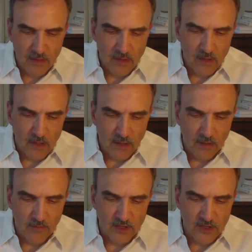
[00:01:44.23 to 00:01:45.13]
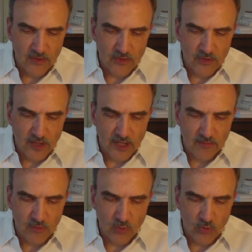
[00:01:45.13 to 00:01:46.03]
The other thing,
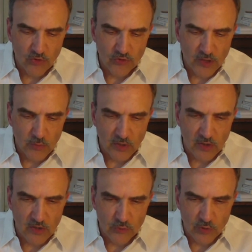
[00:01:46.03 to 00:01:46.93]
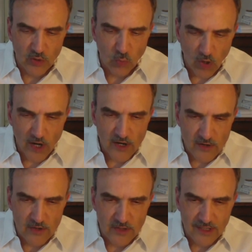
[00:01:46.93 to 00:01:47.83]
of course, that is
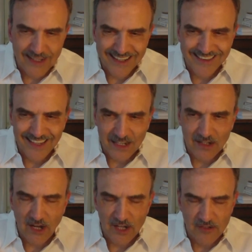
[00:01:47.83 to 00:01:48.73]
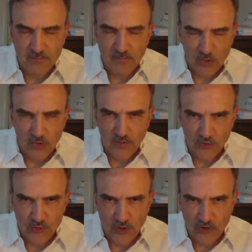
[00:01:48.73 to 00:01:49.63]
required in that kind of mode of
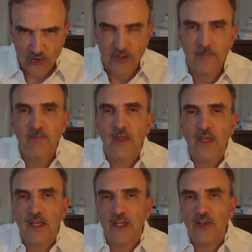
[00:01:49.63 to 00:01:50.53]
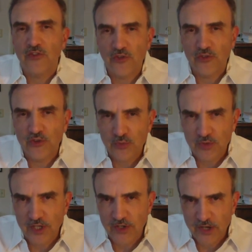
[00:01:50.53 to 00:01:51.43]
instruction is this
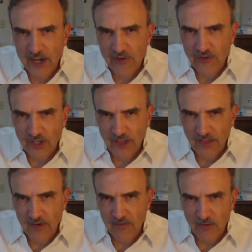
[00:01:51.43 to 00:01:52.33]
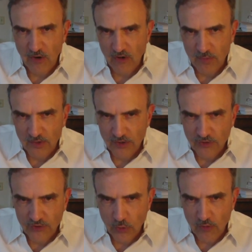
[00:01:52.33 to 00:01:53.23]
student interaction and that involvement.
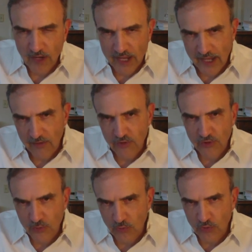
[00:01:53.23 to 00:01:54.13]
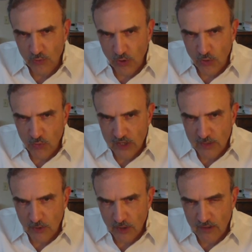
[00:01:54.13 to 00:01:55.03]
And so if I have students who don't read
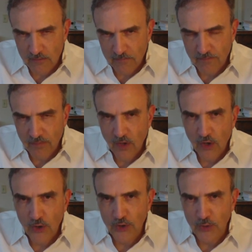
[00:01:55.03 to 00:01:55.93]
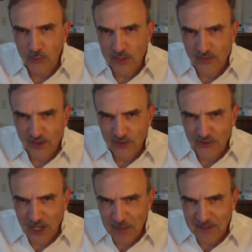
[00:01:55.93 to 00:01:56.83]
the book or don't read the
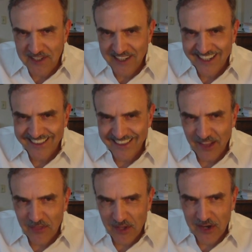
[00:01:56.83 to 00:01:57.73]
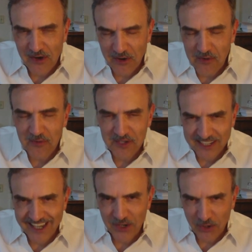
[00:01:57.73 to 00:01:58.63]
assignment, then they are
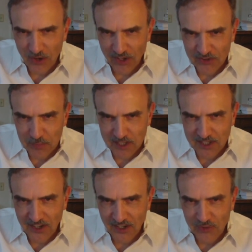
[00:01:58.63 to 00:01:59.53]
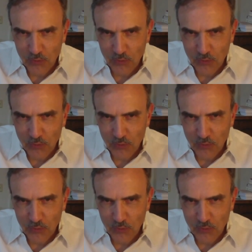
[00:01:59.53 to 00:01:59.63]
already at a loss, because we're